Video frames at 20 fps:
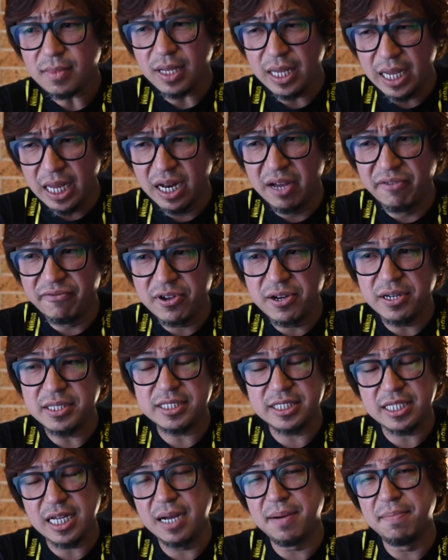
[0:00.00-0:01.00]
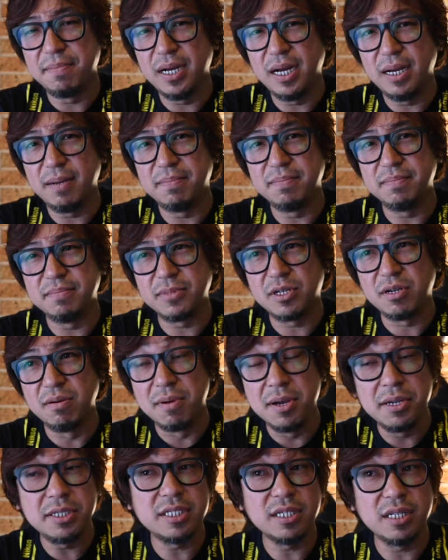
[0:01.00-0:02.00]
and I've got some
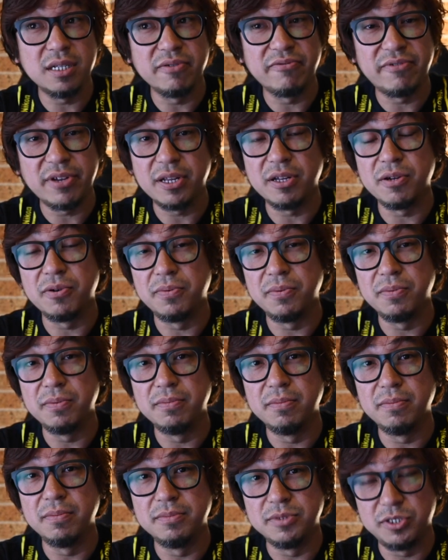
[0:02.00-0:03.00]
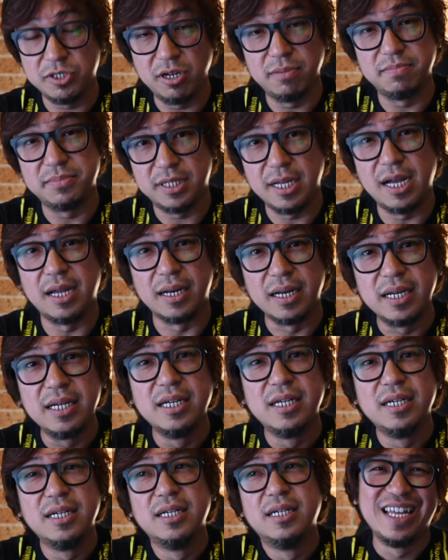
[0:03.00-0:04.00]
commercial video jobs done.
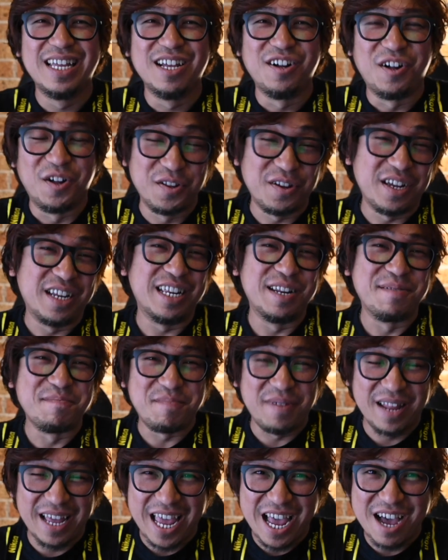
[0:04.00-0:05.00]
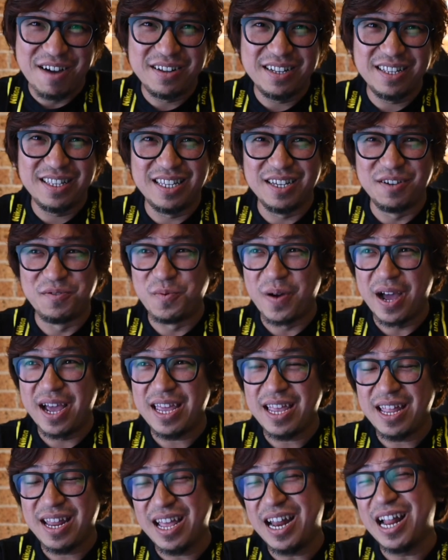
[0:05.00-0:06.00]
Although it didn't play out the
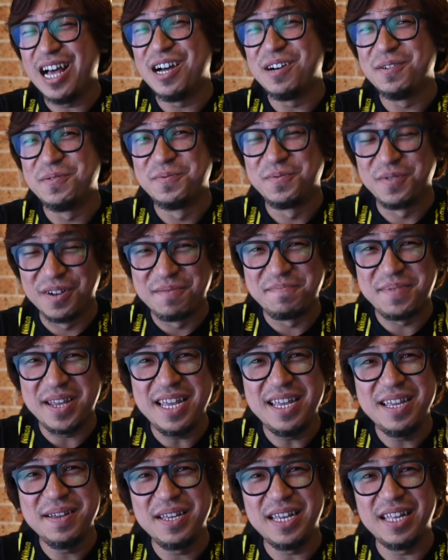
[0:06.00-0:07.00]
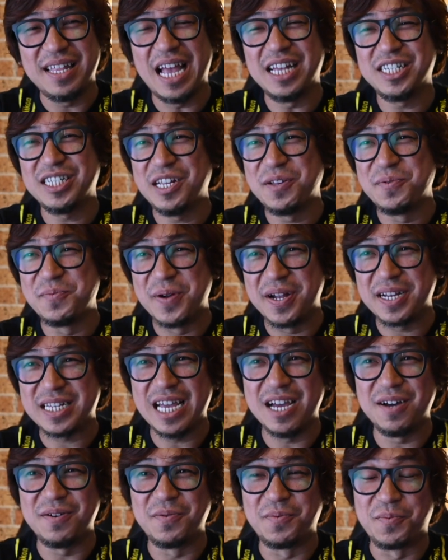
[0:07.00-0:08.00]
way that I want to be, it actually worked
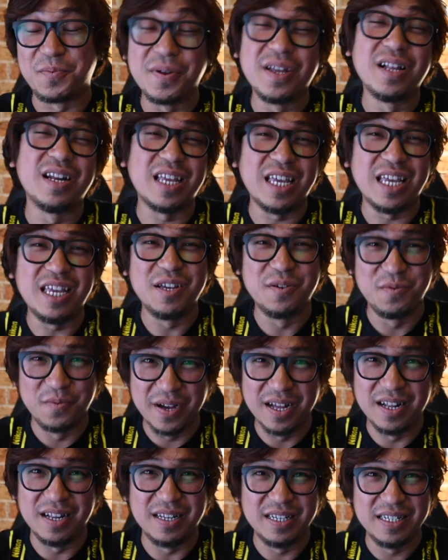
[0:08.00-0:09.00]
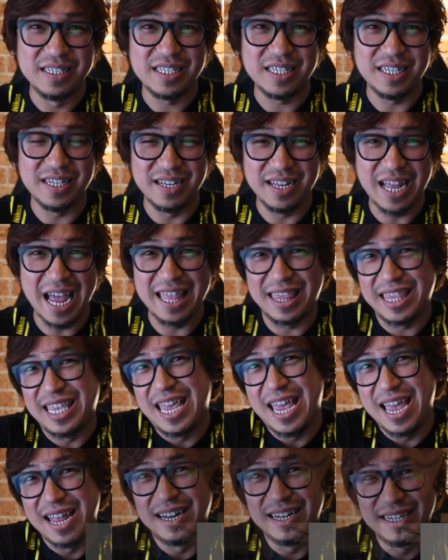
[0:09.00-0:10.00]
out really well, at
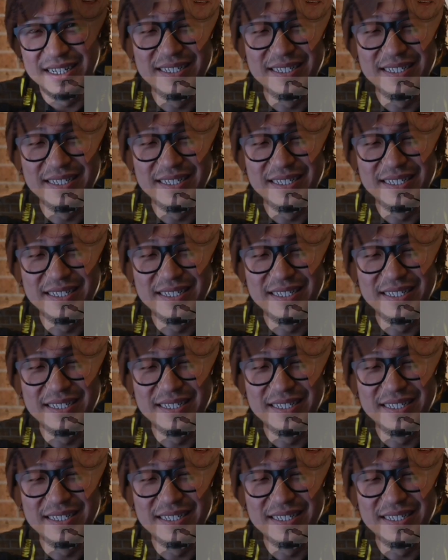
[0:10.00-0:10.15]
the end.